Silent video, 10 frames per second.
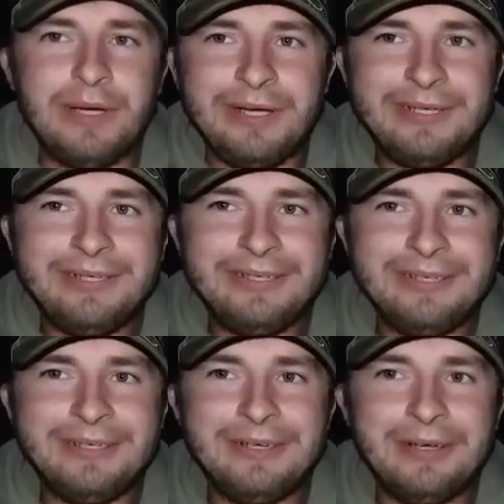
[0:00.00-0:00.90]
But
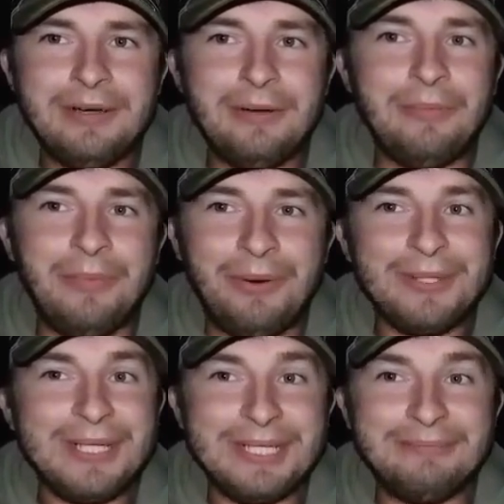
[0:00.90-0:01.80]

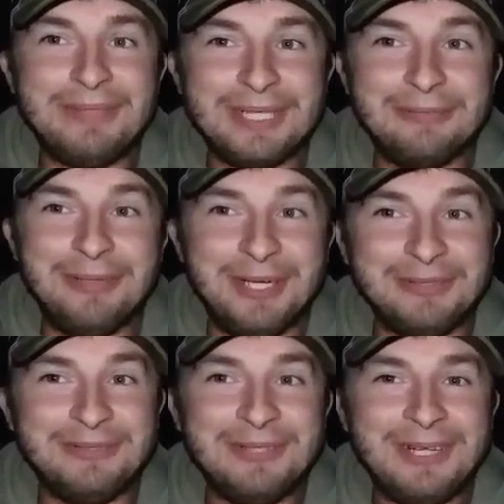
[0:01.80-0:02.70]
might need a bigger
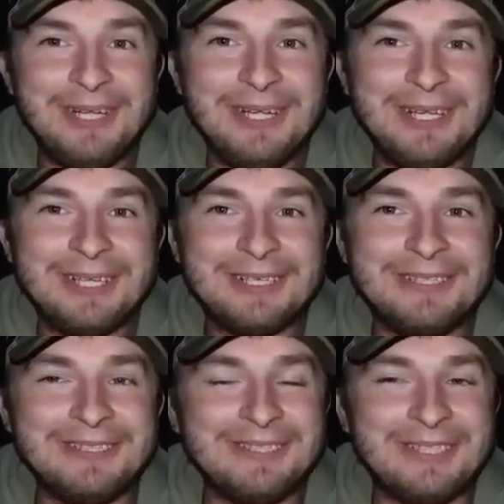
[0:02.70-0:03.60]
boat
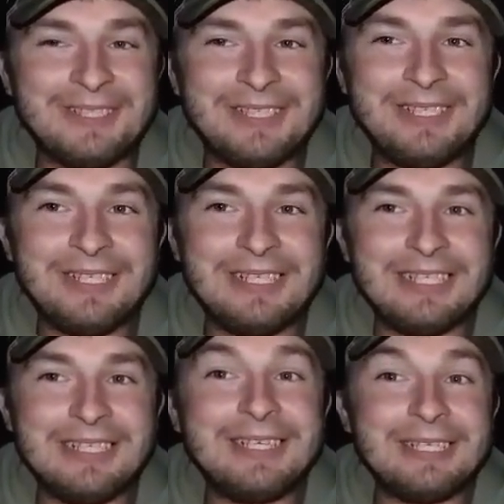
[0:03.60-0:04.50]
because
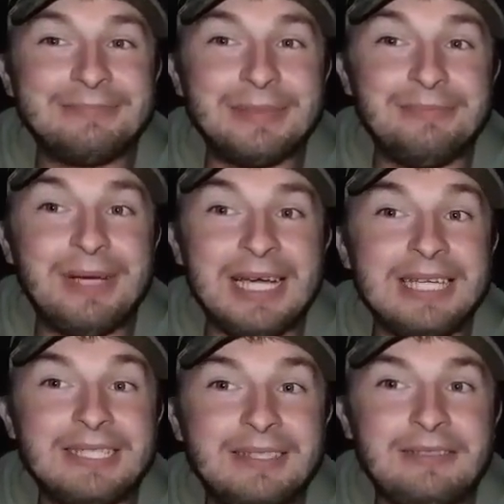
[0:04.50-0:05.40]
it's been
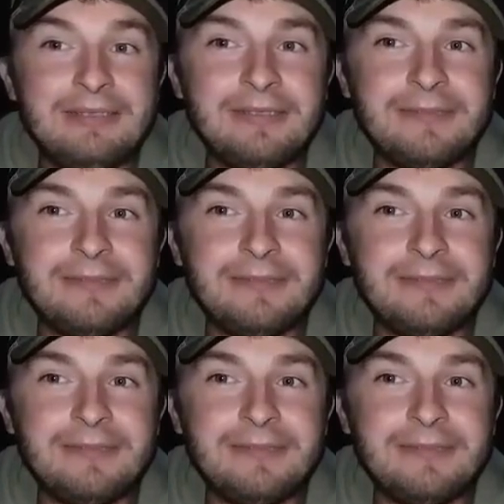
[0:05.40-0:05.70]
mad.